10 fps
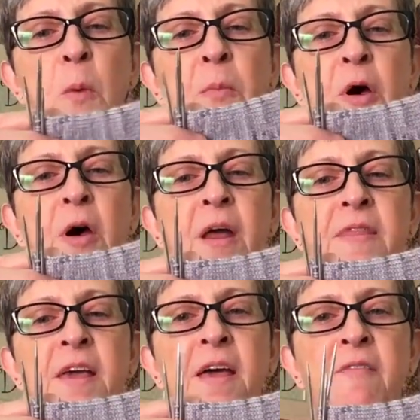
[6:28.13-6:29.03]
But I
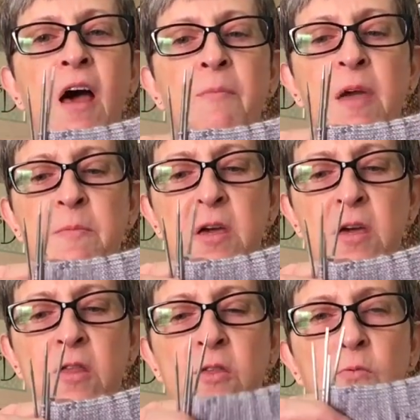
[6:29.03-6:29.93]
think I've got
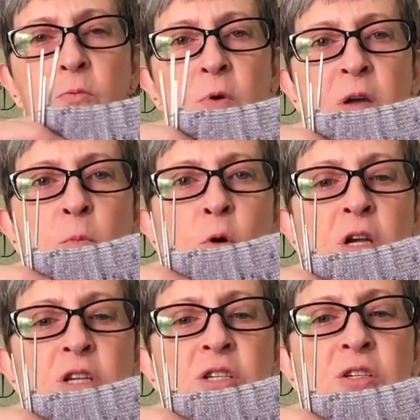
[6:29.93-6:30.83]
maybe 3 to
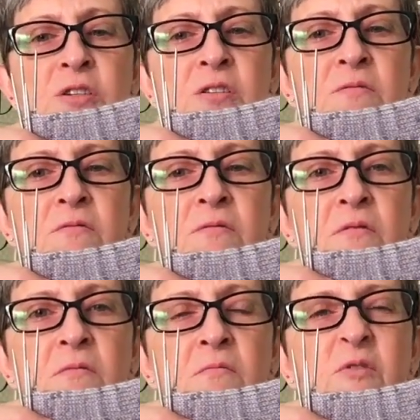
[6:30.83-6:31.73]

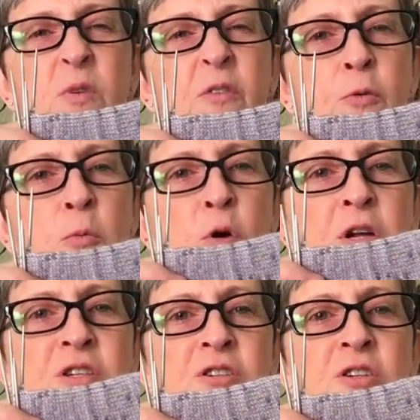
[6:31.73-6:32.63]
4 more
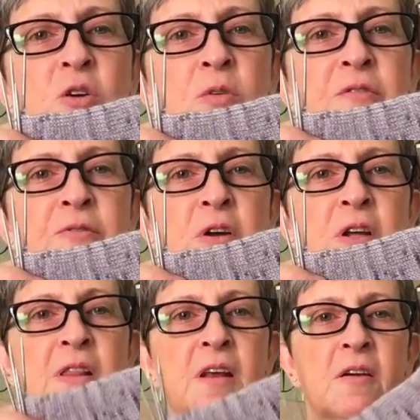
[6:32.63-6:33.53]
inches to do on the foot,
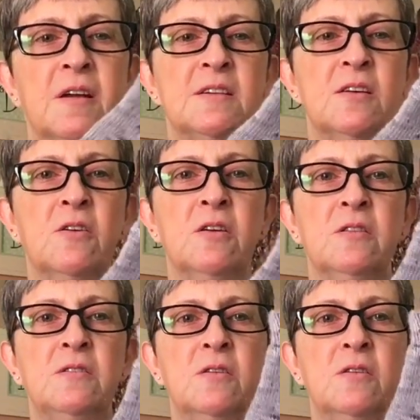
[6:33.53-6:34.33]
and then I'll get started on